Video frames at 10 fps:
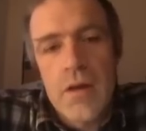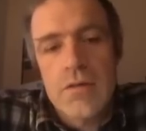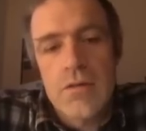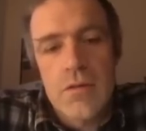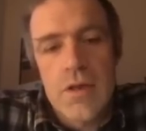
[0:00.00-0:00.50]

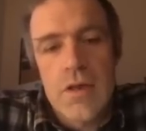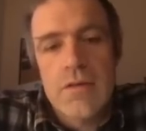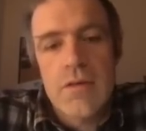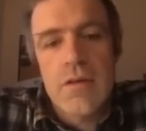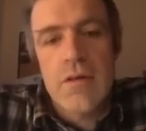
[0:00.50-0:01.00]
So
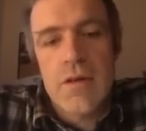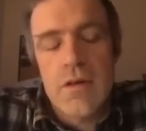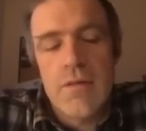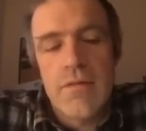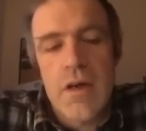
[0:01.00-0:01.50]
that's
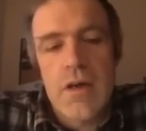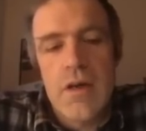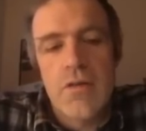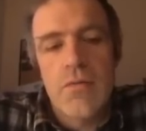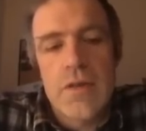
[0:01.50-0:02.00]
a very
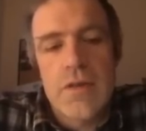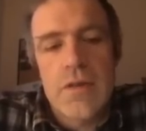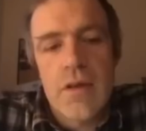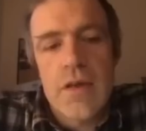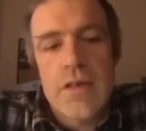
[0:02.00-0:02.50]

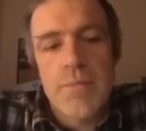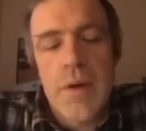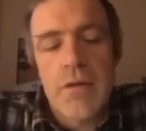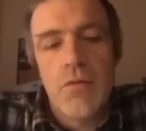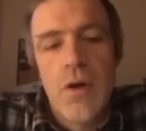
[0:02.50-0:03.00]
interesting
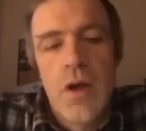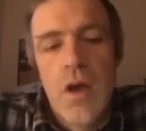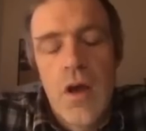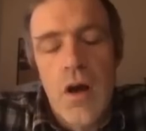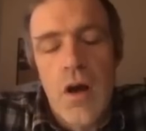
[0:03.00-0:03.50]
aspect too.
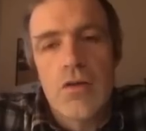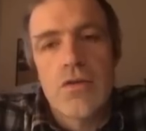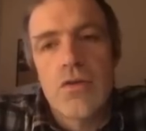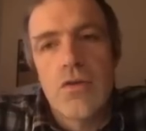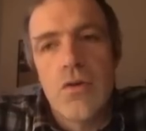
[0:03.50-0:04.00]

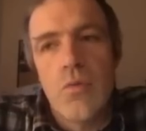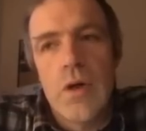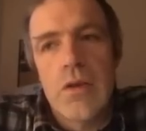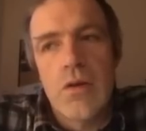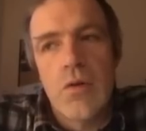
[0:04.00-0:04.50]
Also
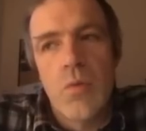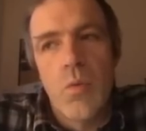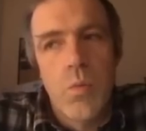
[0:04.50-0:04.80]
with the